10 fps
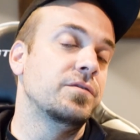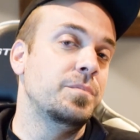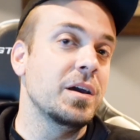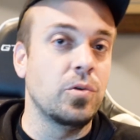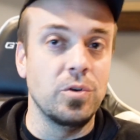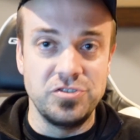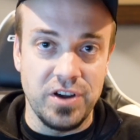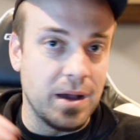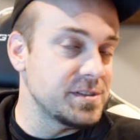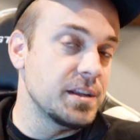If Bitcoin
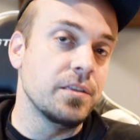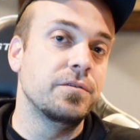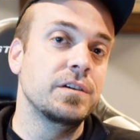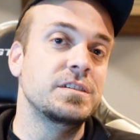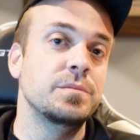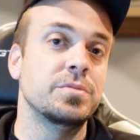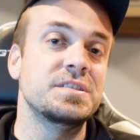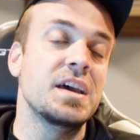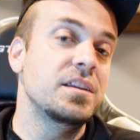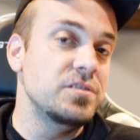drops another
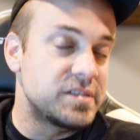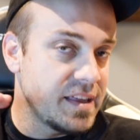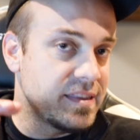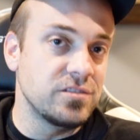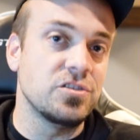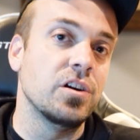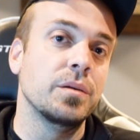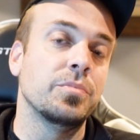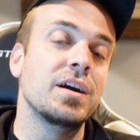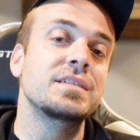15%, you set that
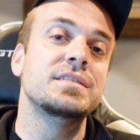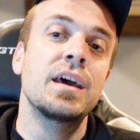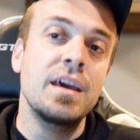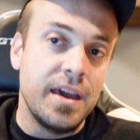target price.